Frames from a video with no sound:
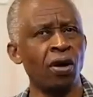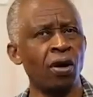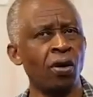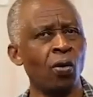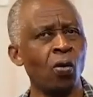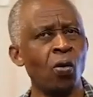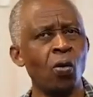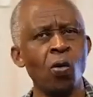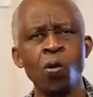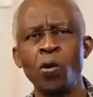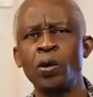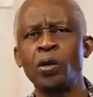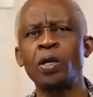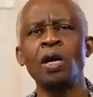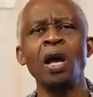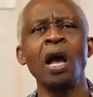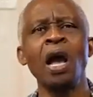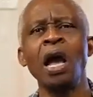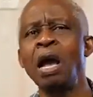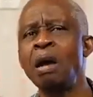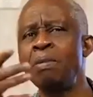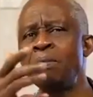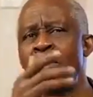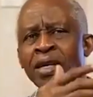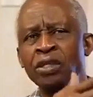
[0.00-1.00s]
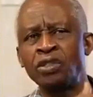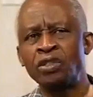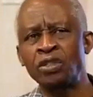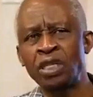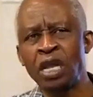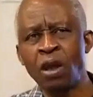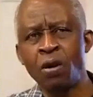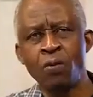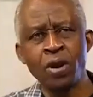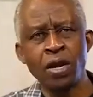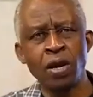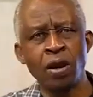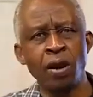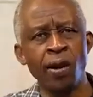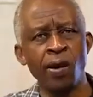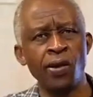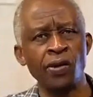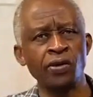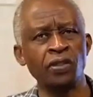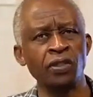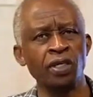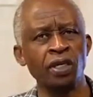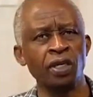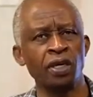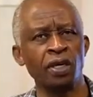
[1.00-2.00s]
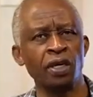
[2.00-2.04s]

oh, come and stay with us.